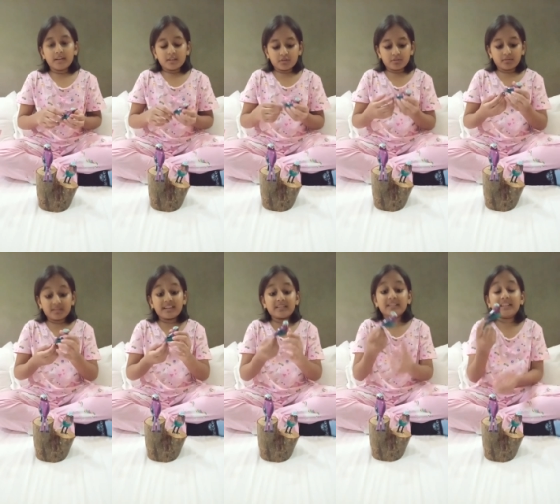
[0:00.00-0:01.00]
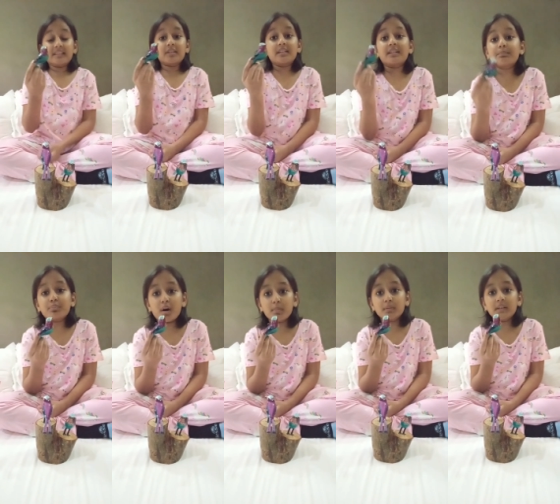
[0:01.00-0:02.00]
So this is
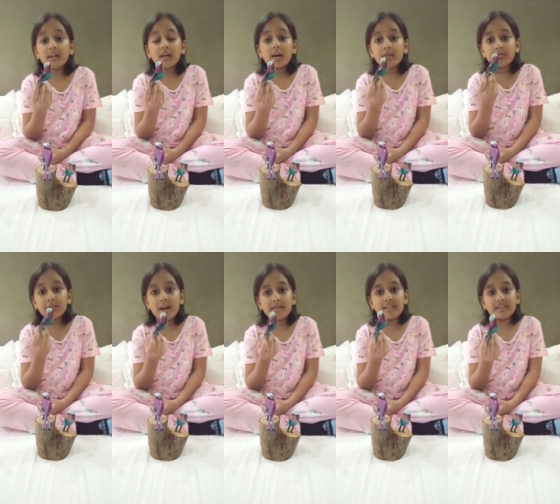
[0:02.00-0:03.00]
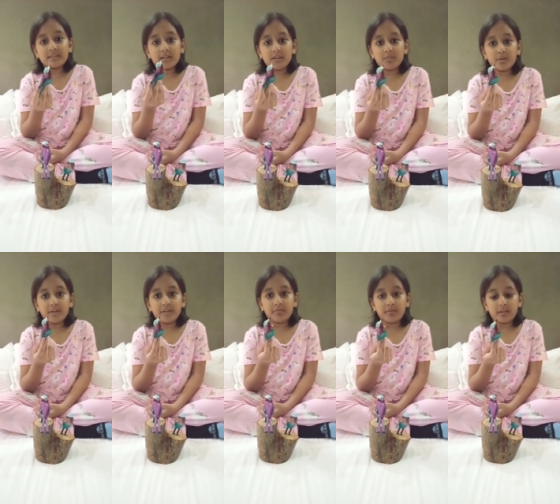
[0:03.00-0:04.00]
probably a very stunning bird
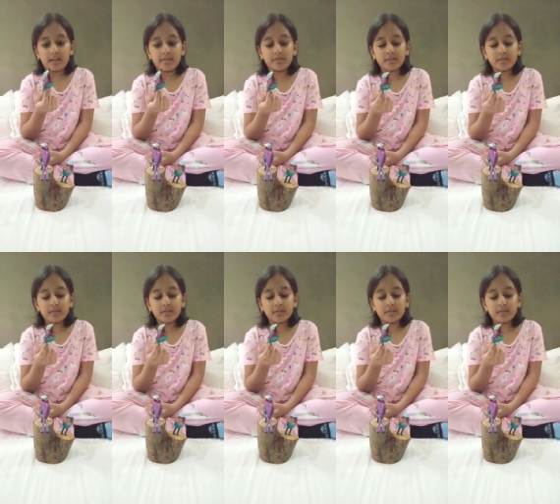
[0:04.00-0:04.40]
in real life.